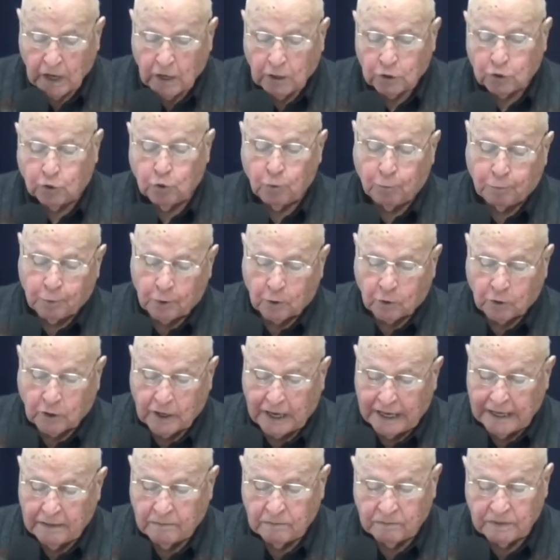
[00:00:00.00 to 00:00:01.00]
to
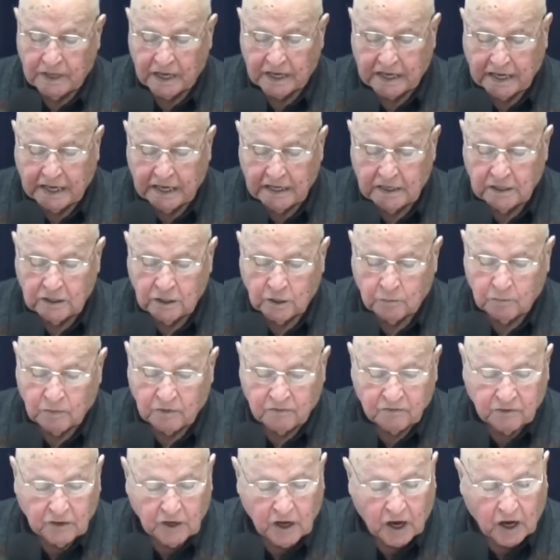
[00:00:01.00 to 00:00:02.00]
proclaim the kingdom
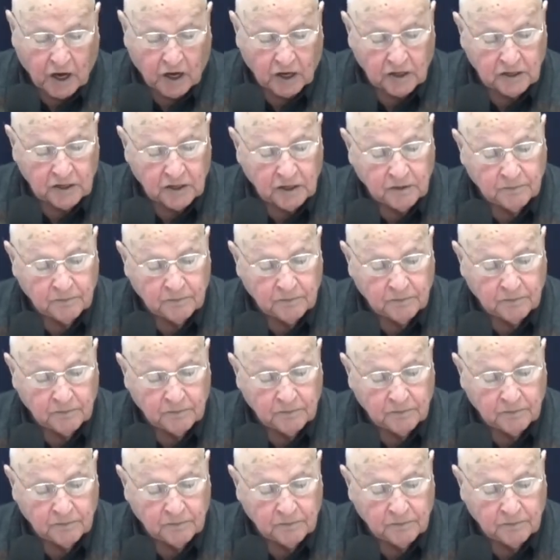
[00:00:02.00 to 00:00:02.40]
of God